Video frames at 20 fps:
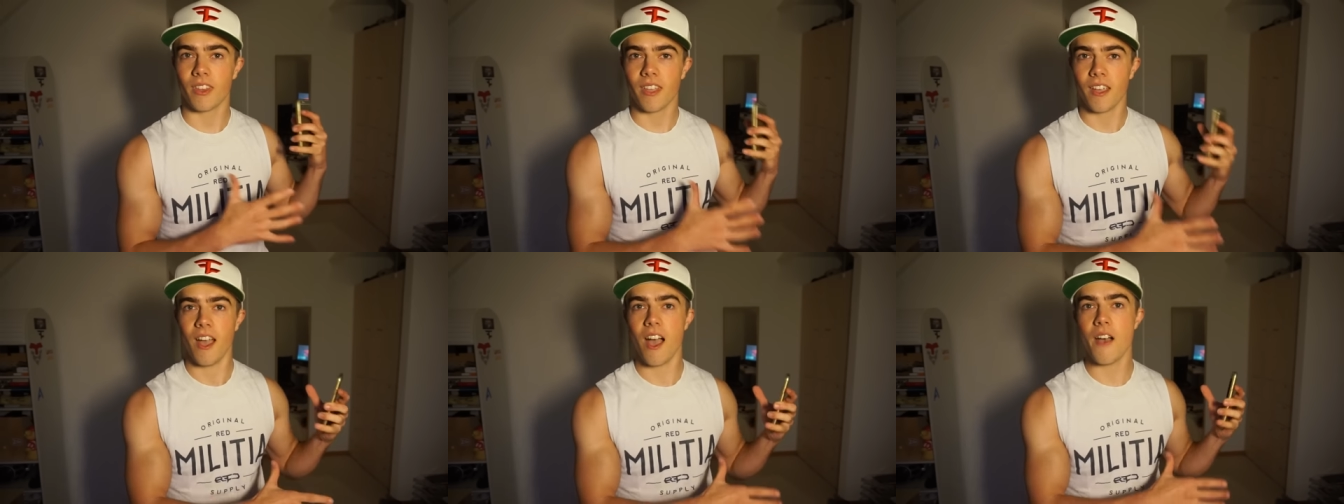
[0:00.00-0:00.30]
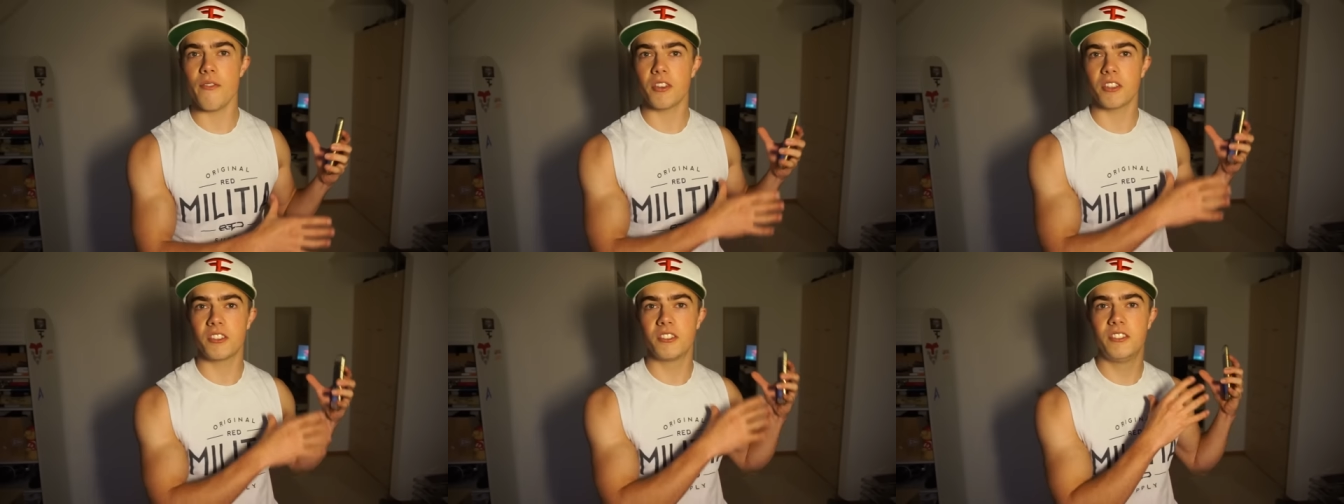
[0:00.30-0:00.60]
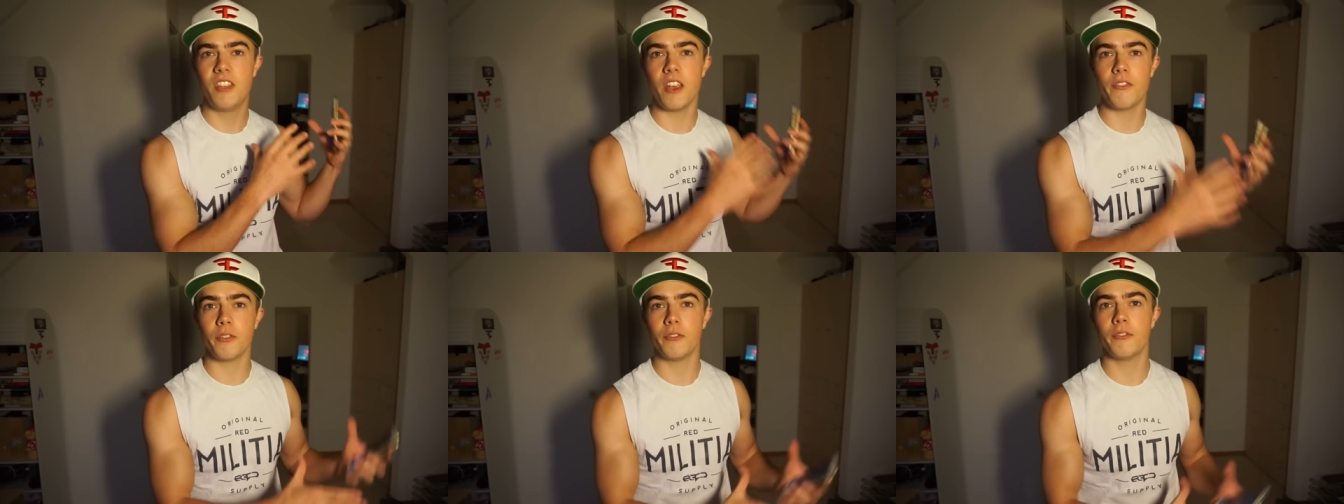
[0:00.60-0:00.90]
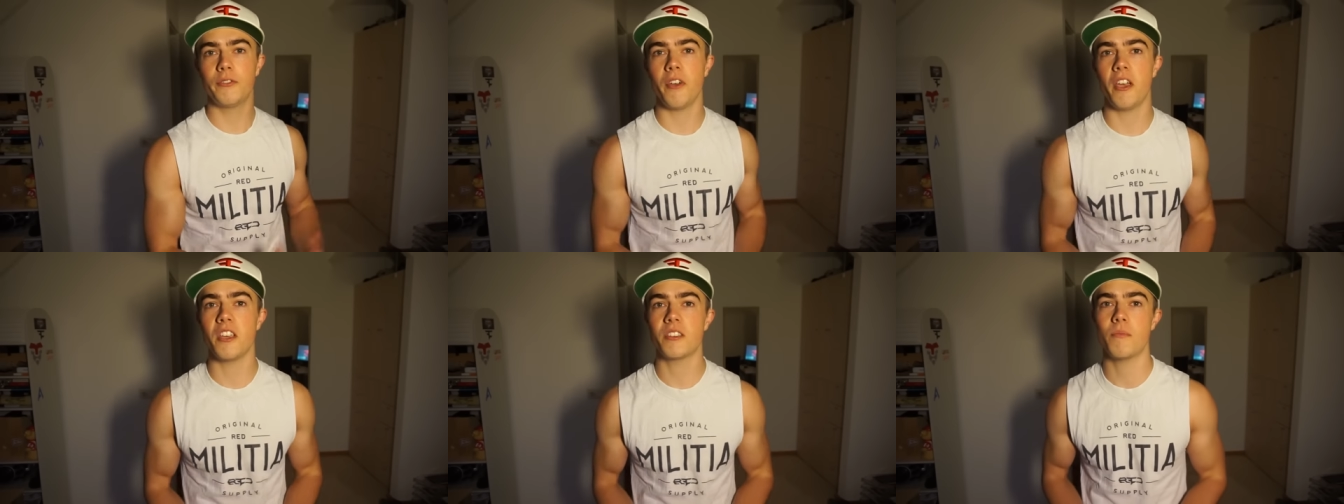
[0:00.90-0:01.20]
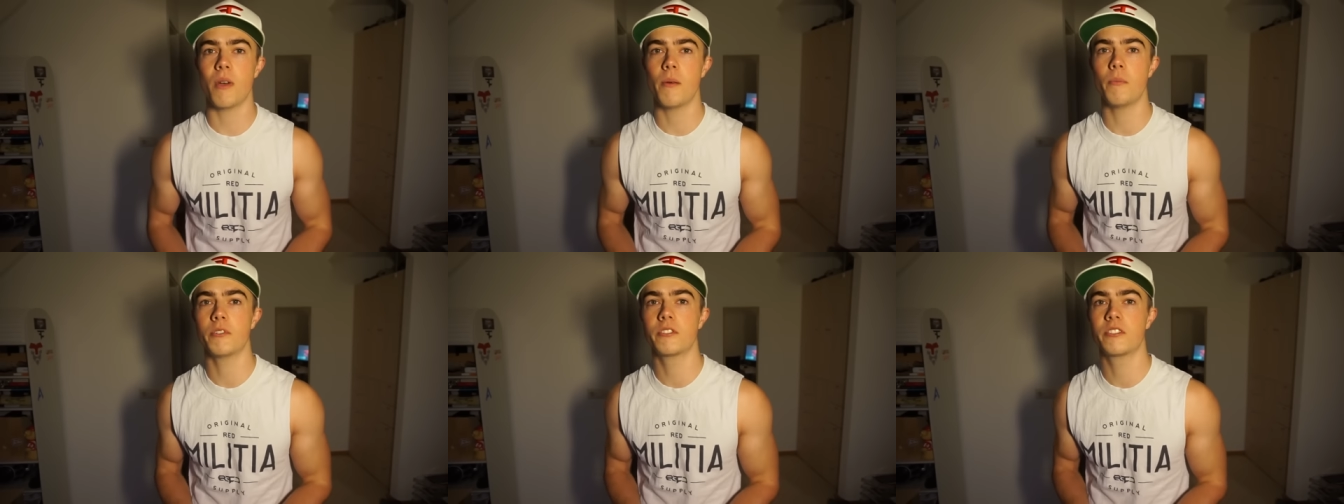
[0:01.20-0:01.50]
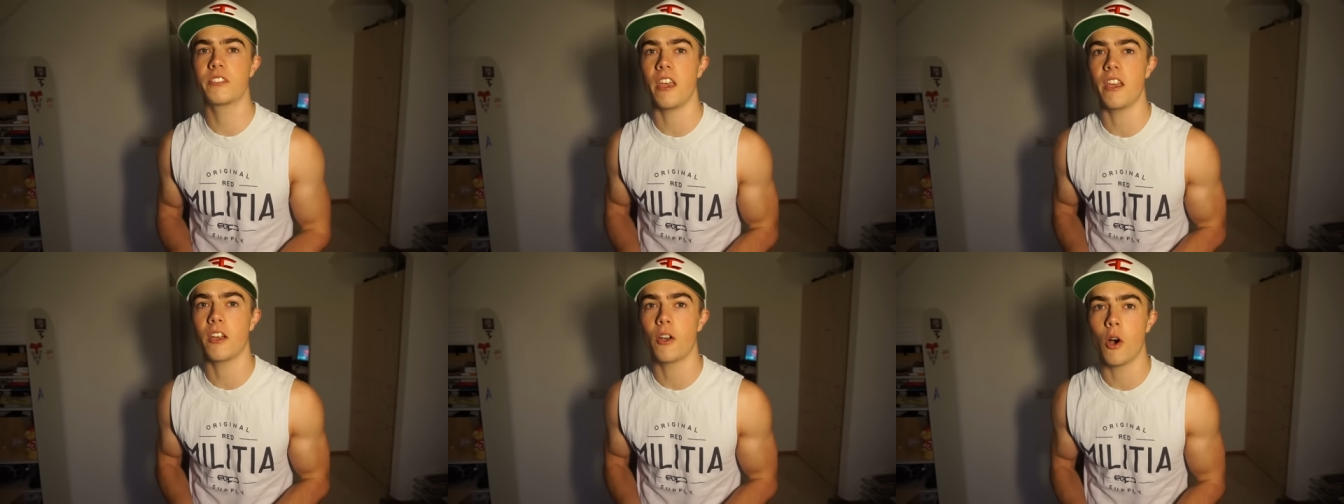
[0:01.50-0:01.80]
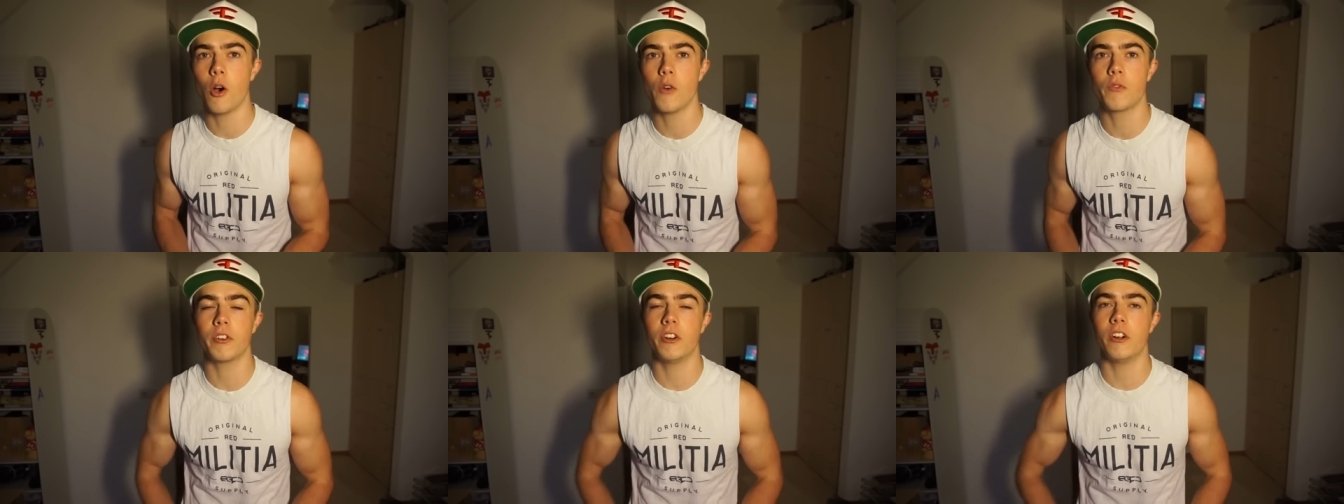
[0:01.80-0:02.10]
having different FaZe members take
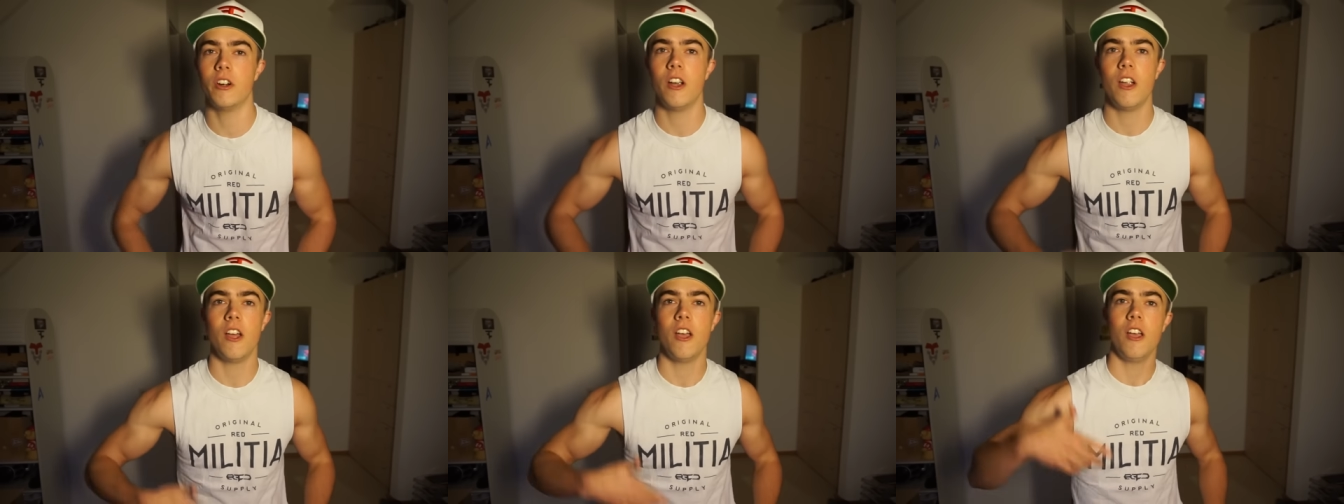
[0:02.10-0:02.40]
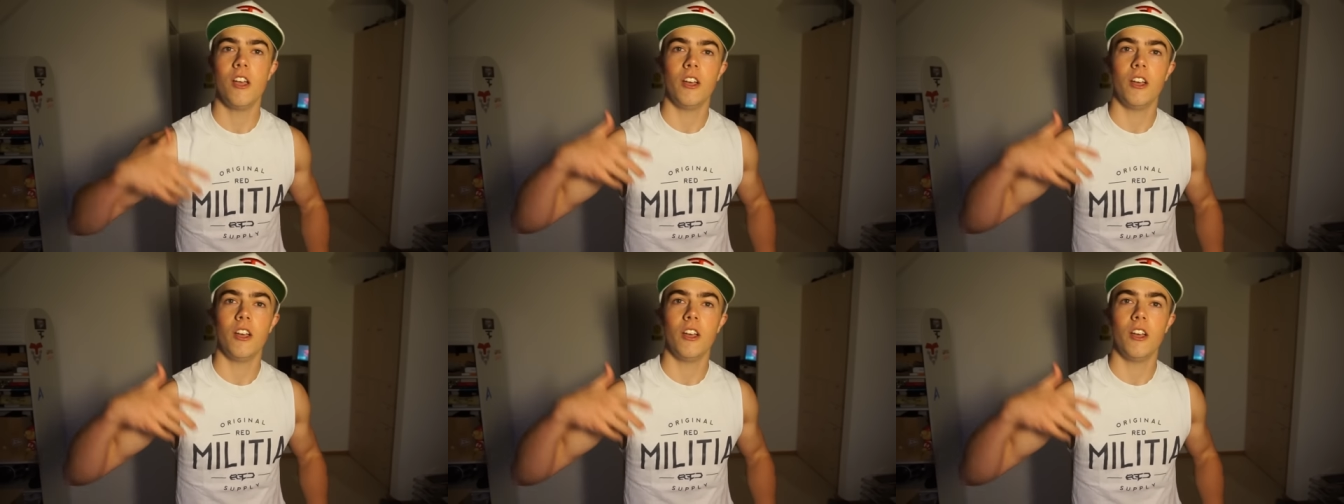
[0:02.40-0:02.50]
over,